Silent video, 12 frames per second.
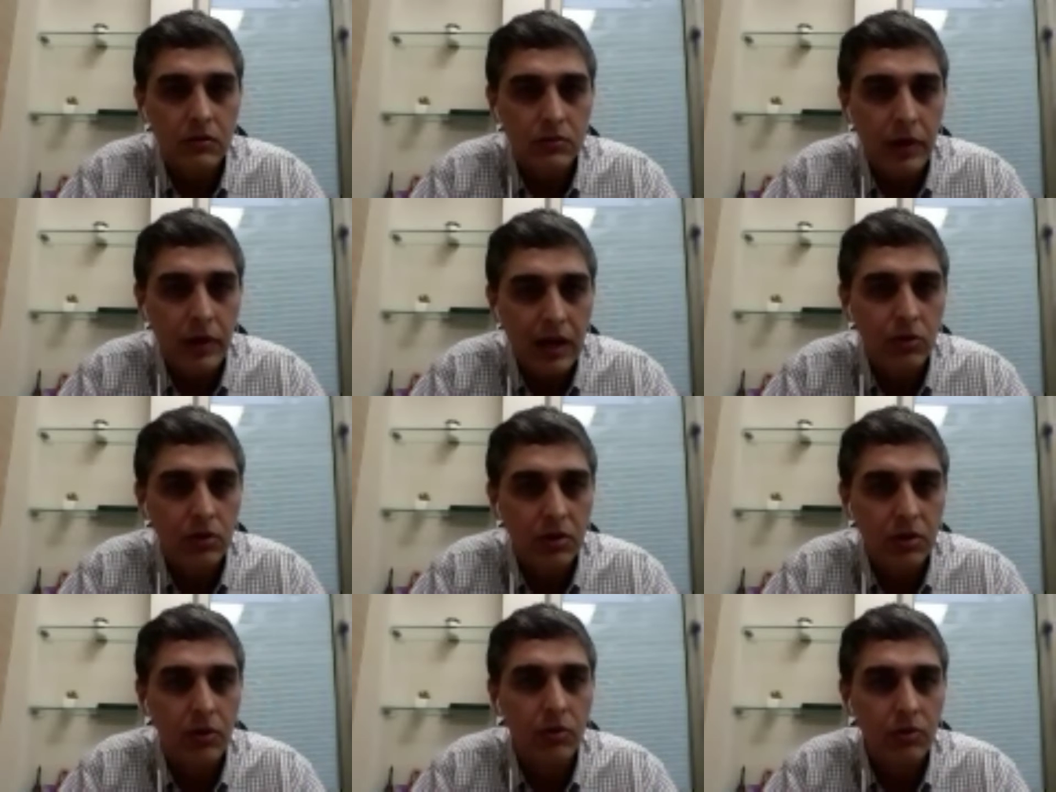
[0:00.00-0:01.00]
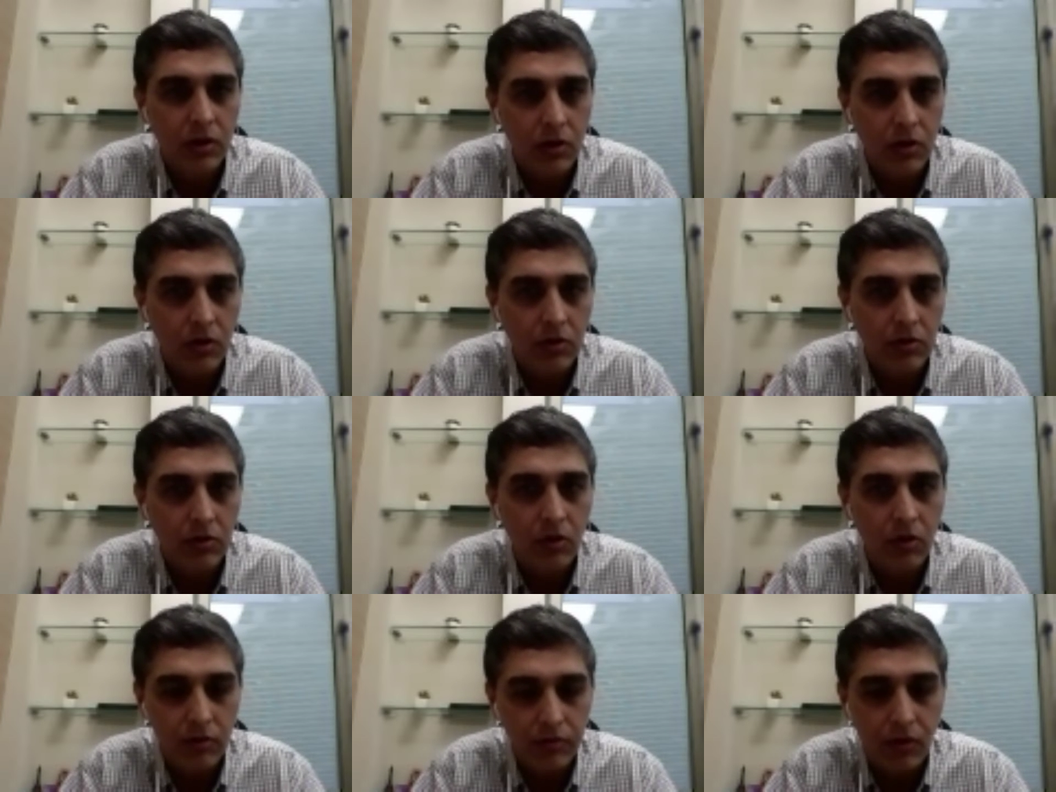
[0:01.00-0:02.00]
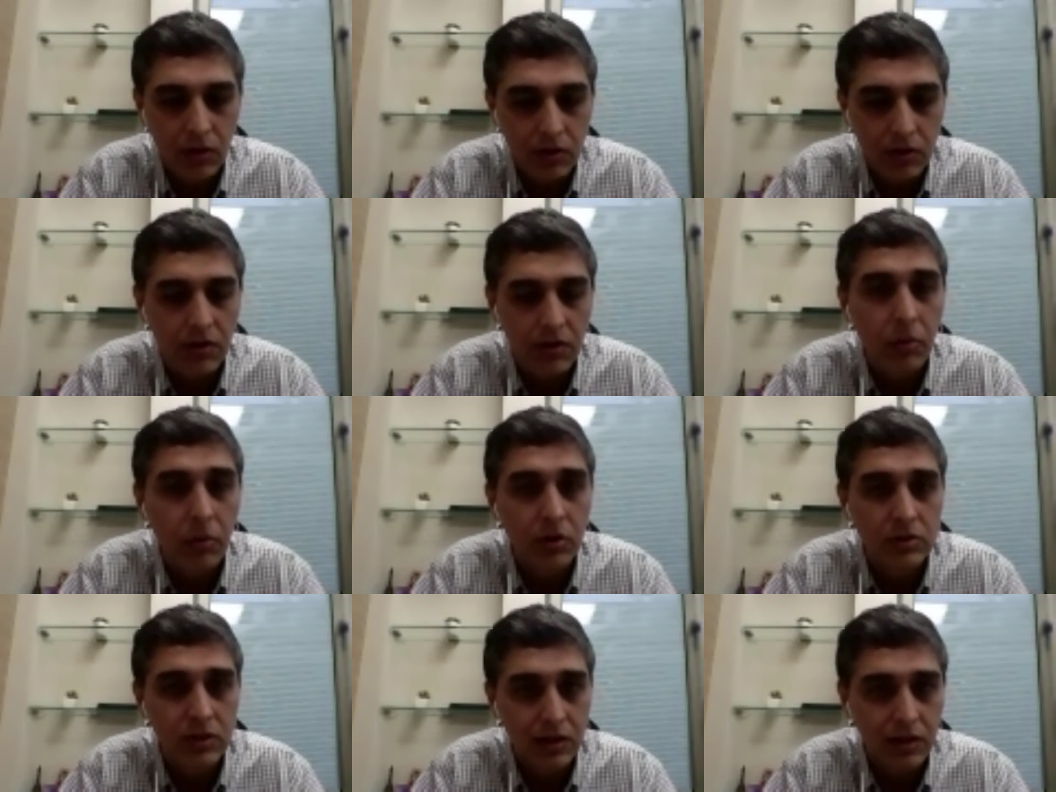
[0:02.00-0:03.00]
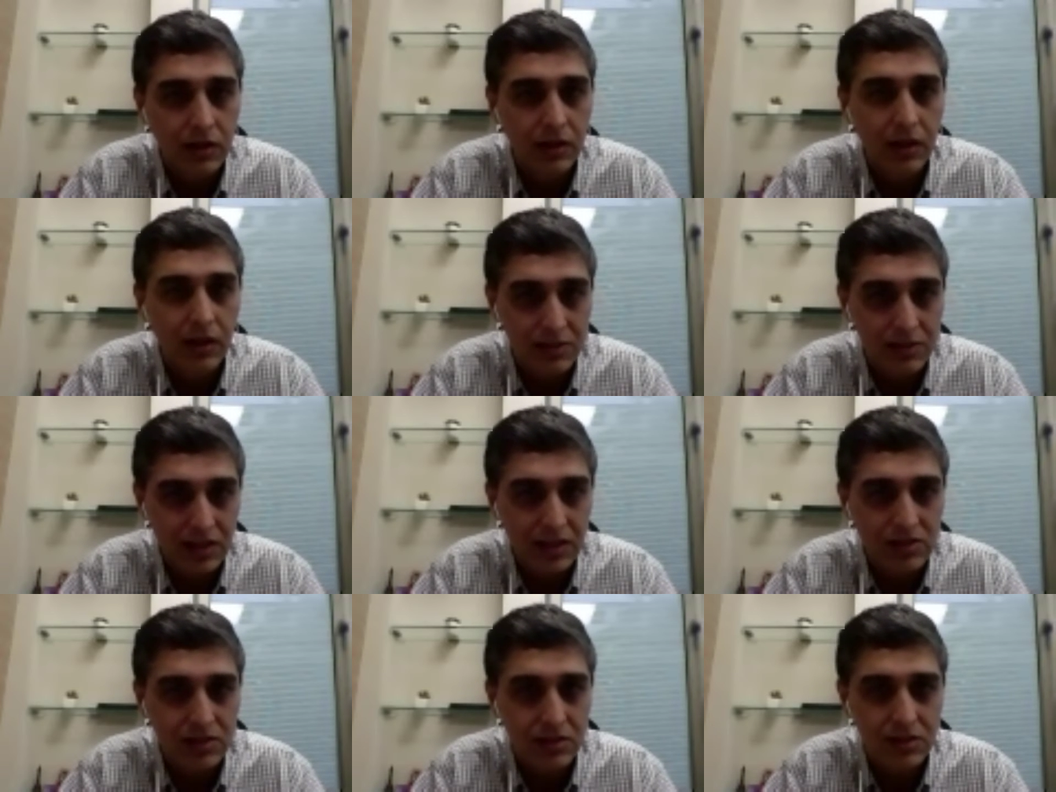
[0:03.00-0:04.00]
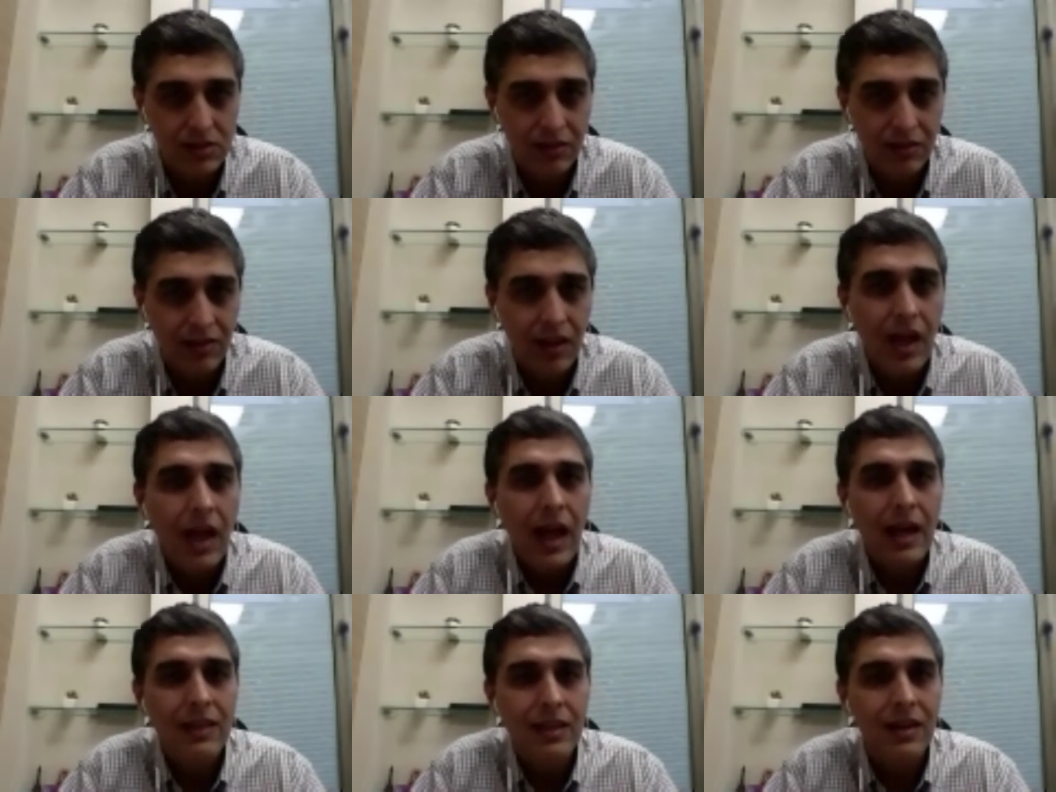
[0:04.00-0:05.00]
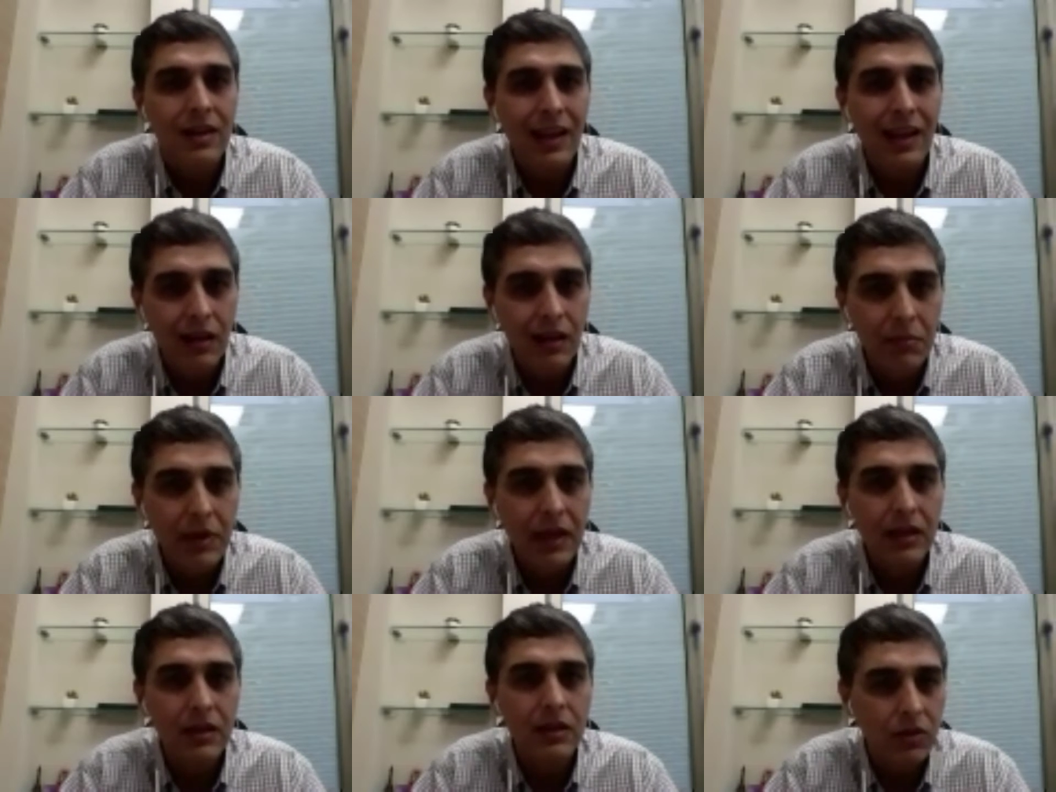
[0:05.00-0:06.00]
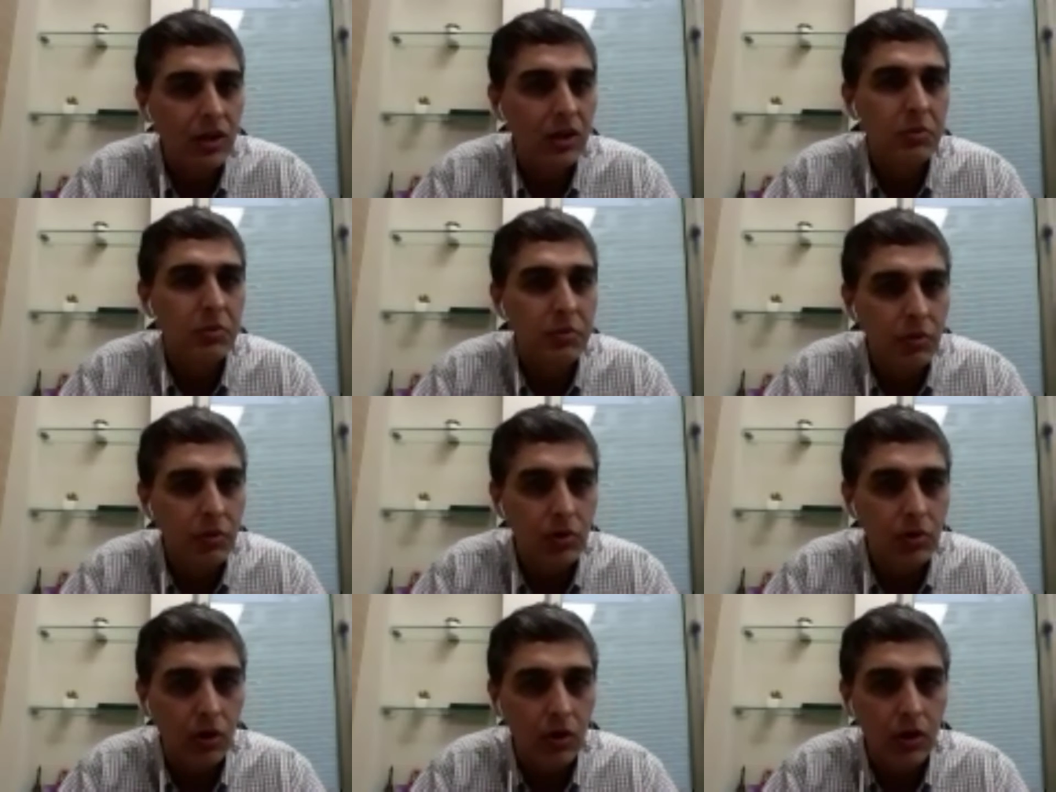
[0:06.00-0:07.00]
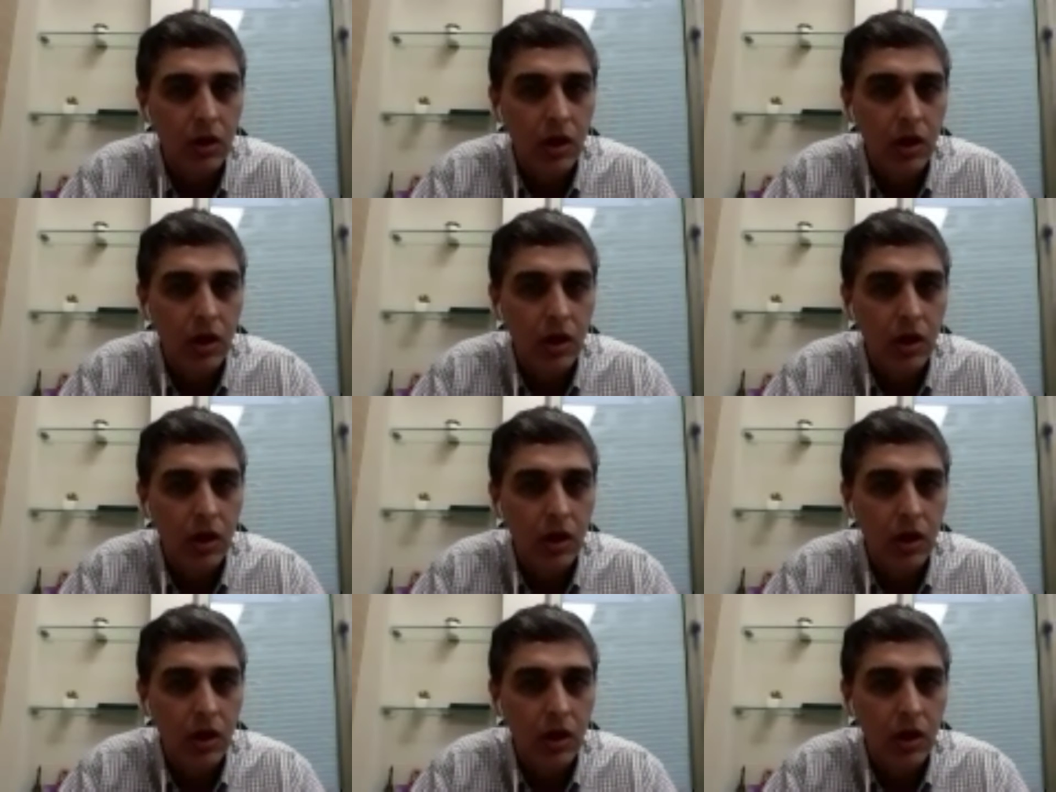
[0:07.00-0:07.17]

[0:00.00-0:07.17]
weigh out the pros and cons of all the reports that are there, stage the disease, and then tailor make a treatment protocol